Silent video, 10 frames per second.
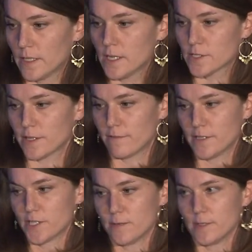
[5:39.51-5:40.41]
So the
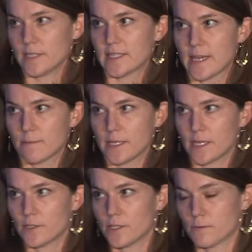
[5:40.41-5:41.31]
fish community sampling,
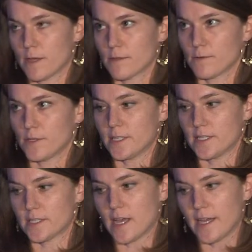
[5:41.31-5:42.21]
I'll just run through the
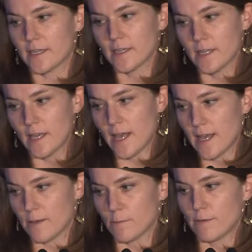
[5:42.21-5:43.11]
design.
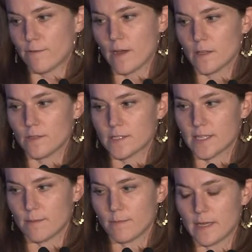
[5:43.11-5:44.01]
We followed
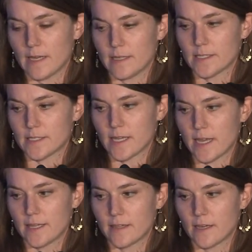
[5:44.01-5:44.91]
some
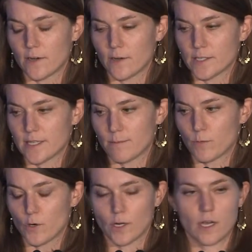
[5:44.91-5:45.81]
design or some
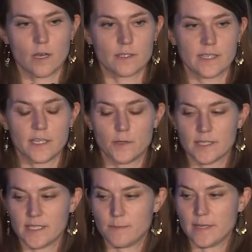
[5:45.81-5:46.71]
protocols that
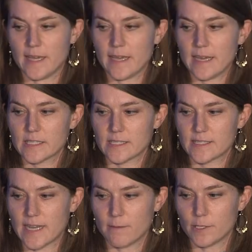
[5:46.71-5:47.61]
US EPA has
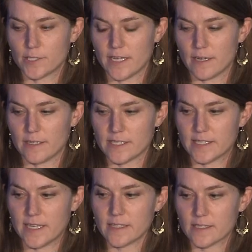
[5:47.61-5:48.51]
established down in the
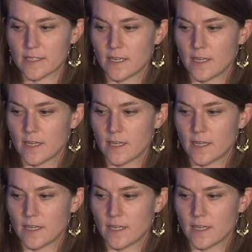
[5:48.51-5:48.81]
States.